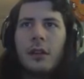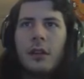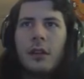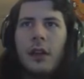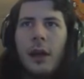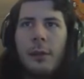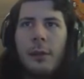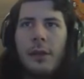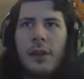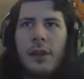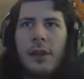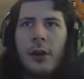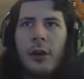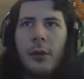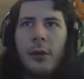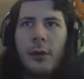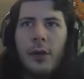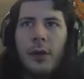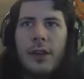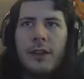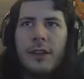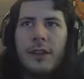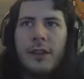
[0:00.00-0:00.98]
I mean, there are
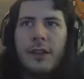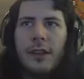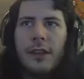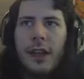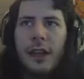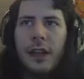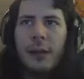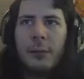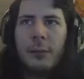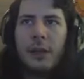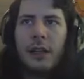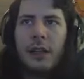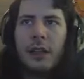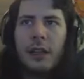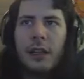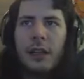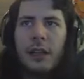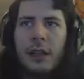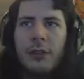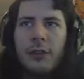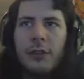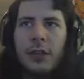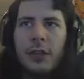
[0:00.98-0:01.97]
ways that could be
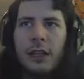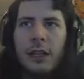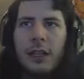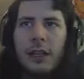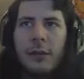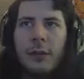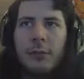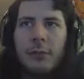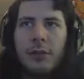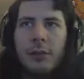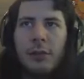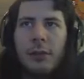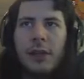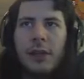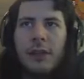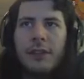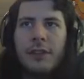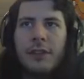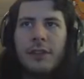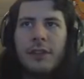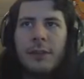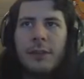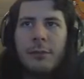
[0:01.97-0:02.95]
cleverly
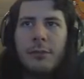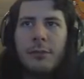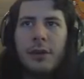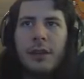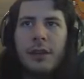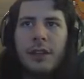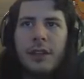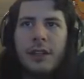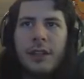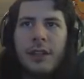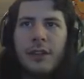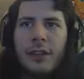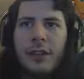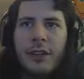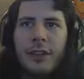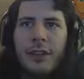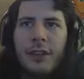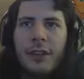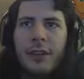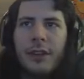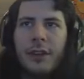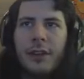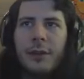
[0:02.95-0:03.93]
implemented, but
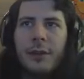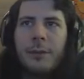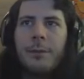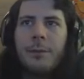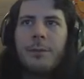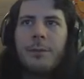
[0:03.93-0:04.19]
given the...